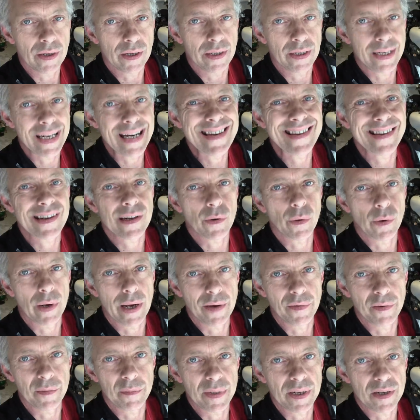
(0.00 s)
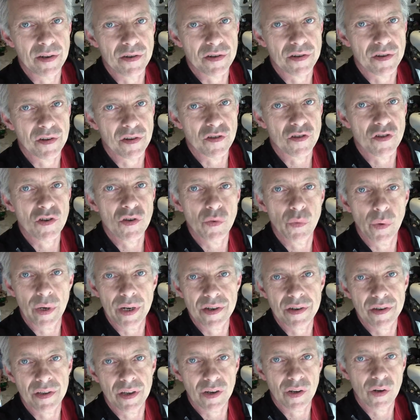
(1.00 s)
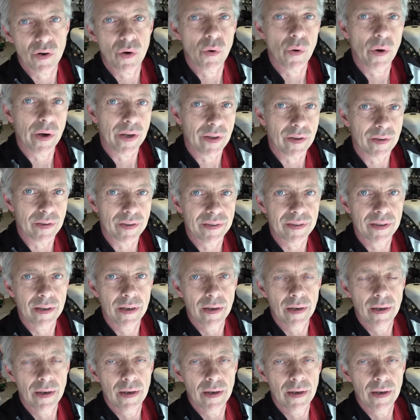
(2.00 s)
An easier way would be just to switch the coils